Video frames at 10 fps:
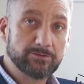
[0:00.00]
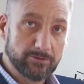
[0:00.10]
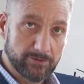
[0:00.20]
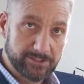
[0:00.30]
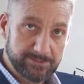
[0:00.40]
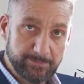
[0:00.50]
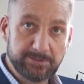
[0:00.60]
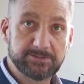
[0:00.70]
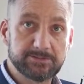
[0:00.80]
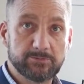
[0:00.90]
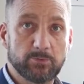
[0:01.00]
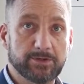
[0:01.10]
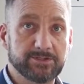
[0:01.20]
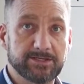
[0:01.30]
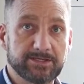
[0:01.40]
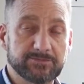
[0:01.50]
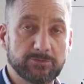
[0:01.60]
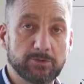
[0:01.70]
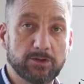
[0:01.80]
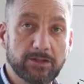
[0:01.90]
your expenses and what it takes
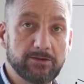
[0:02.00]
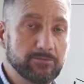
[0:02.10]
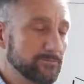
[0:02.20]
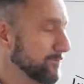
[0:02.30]
for you to live,